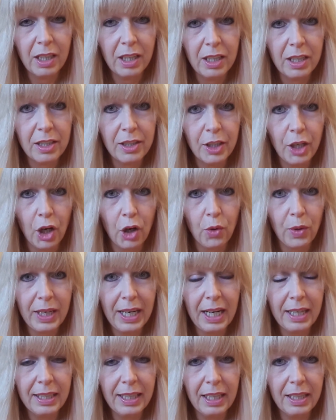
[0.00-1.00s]
So
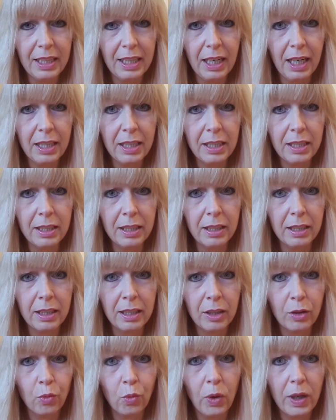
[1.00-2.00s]
again, get the
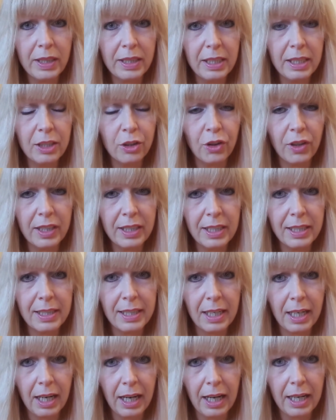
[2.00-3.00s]
unwanted or
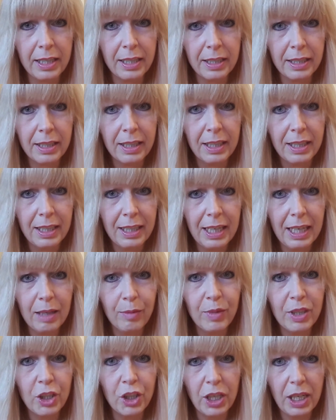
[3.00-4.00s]
undesired
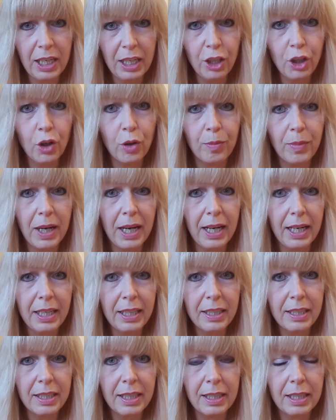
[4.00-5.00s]
image in your
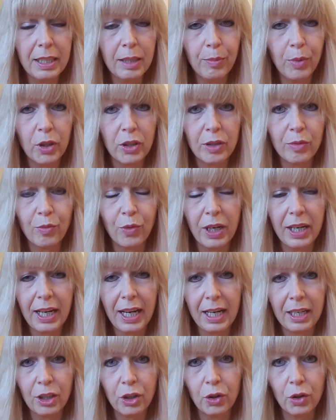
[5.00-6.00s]
mind, and in the bottom right
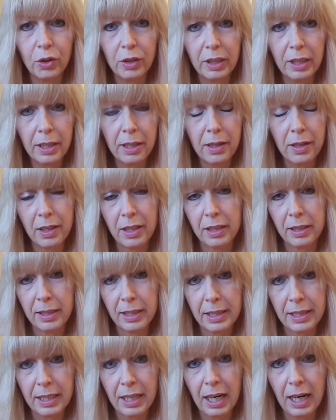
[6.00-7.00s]
hand corner the
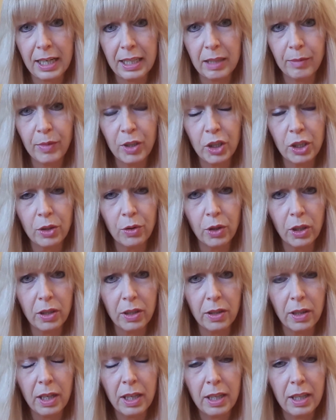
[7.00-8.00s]
desired image, and you're
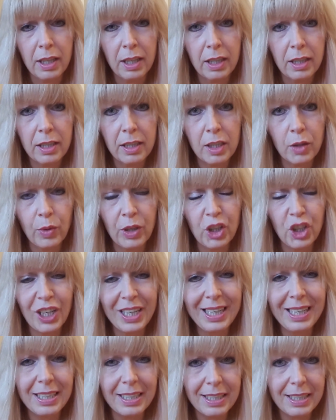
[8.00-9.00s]
going to swish
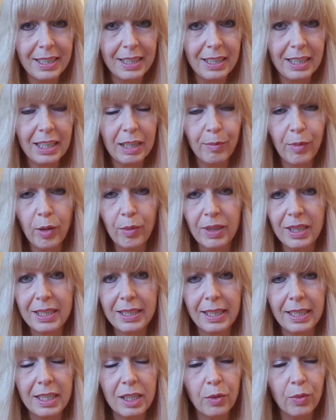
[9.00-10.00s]
instantly. The moment I
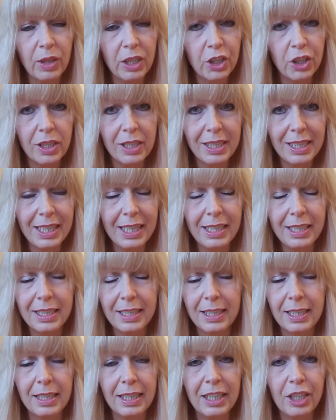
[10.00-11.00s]
say swish, it's
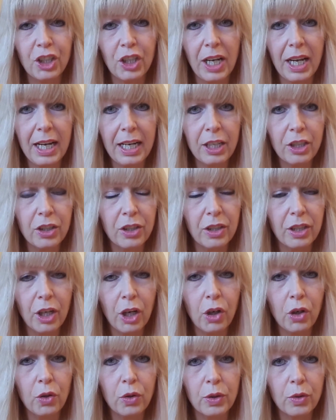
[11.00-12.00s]
instantly changed, so the
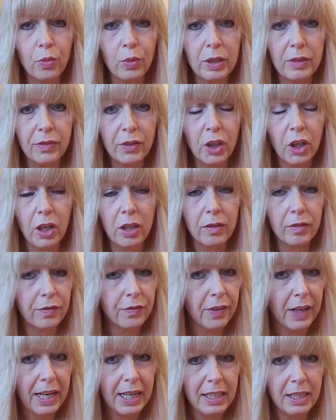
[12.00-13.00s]
old will have gone,
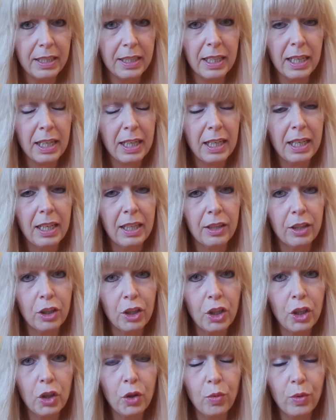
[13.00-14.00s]
faded, the
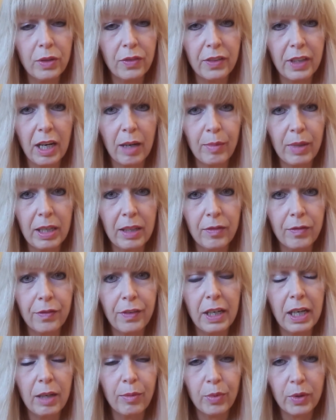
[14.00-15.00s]
new would have come in
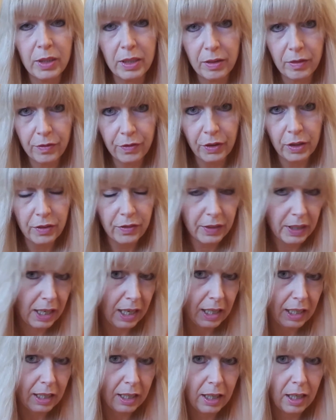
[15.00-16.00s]
vibrant and full of
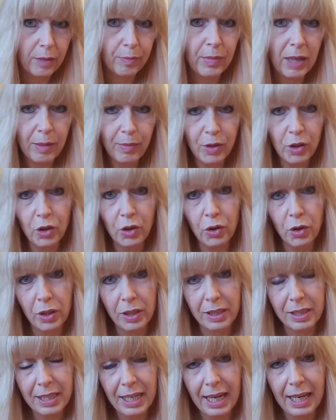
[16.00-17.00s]
colour, and maybe you
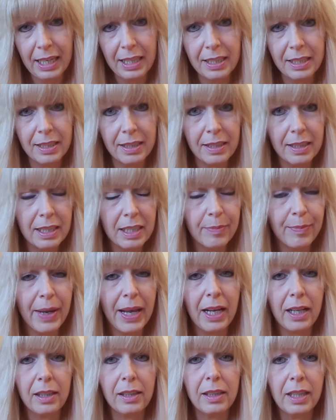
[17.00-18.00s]
can taste and
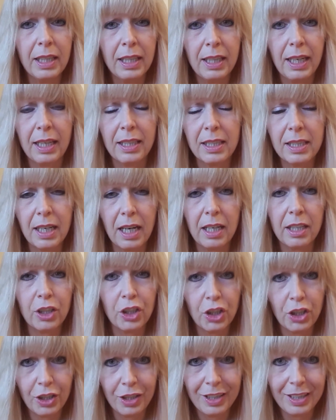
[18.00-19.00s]
smell and
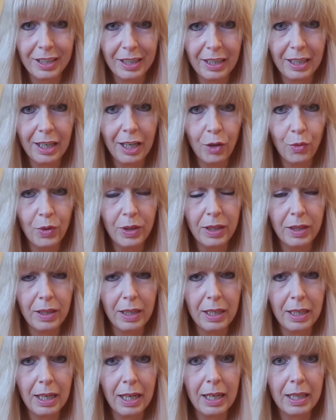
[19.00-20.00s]
touch
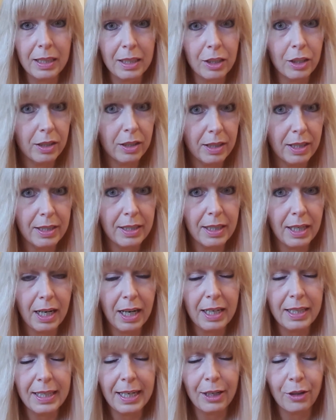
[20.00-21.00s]
within that
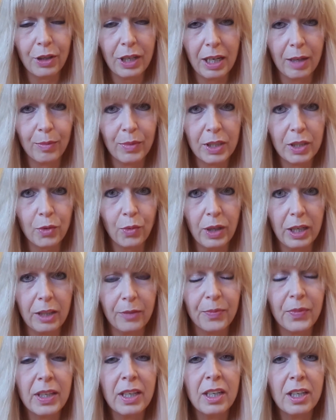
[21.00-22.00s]
desired outcome as well.
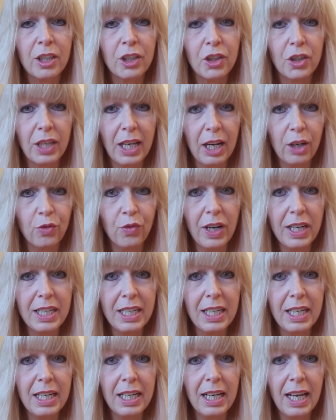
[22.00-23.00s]
So get
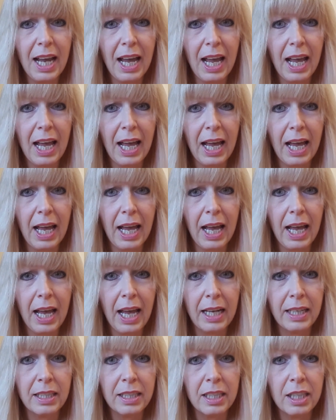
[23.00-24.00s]
ready
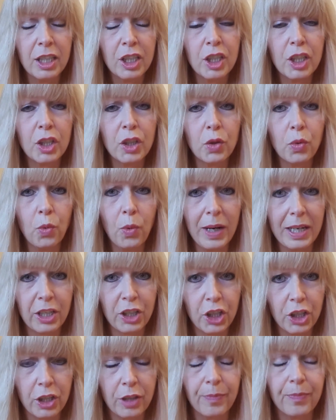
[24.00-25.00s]
and
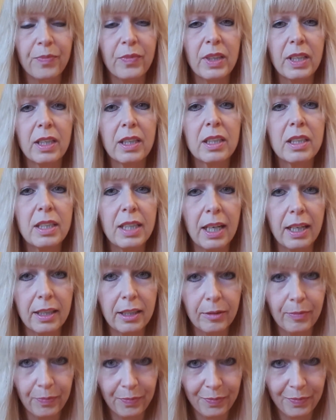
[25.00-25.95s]
swish, done.